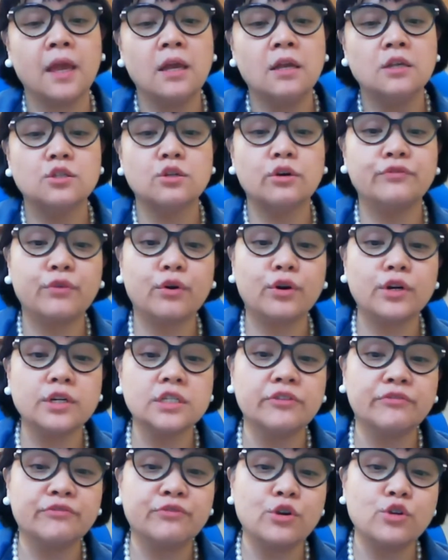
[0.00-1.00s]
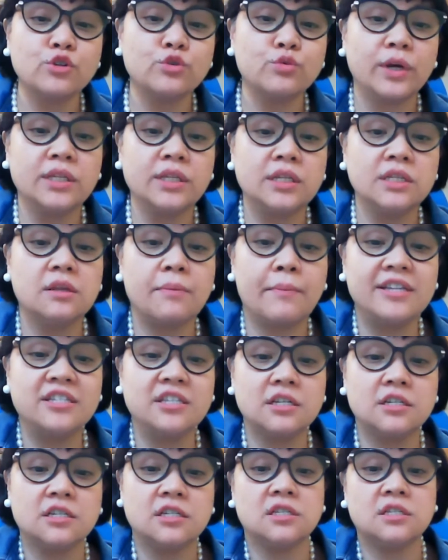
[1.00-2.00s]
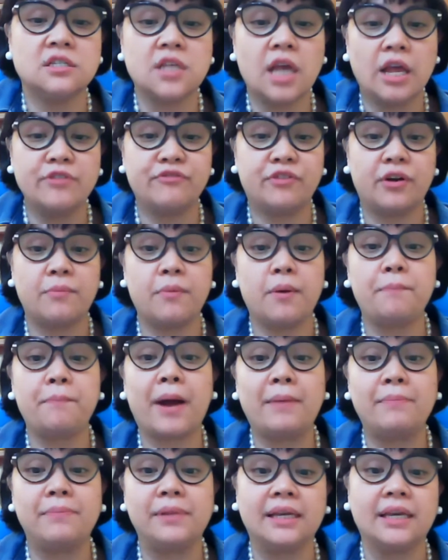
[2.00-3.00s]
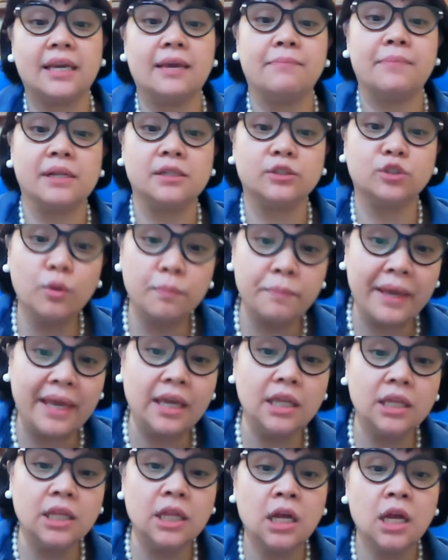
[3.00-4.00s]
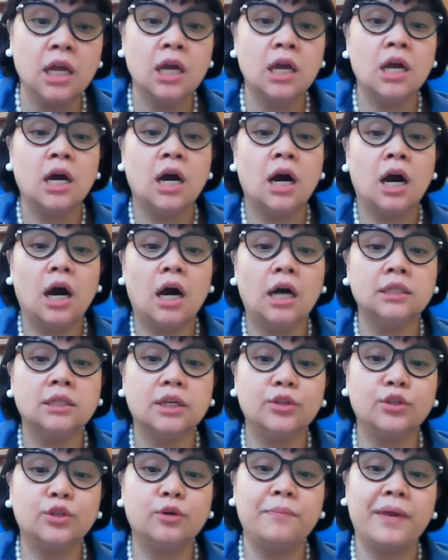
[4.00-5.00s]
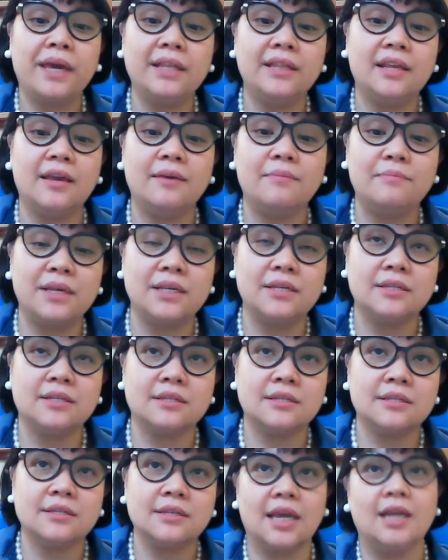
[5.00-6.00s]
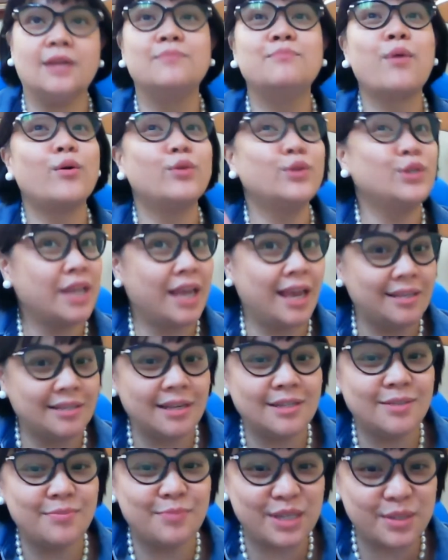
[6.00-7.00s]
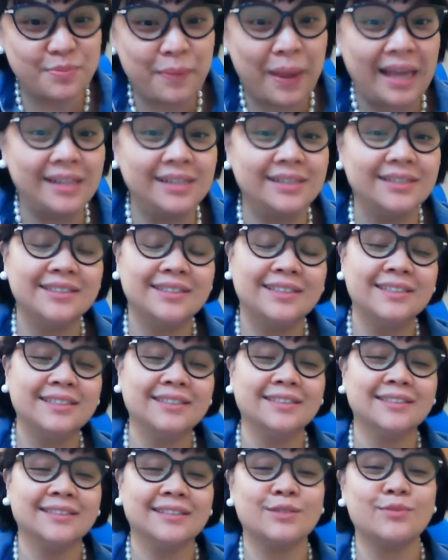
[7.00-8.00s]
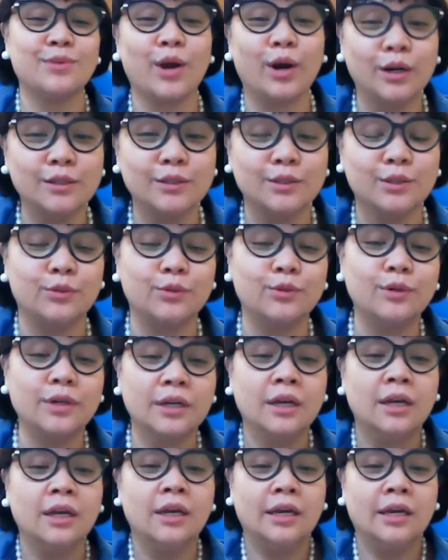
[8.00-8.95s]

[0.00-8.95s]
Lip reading: So, of course, the first one is the message is sent from a public email domain. The domain name is, in most cases, misspelled, as we all know.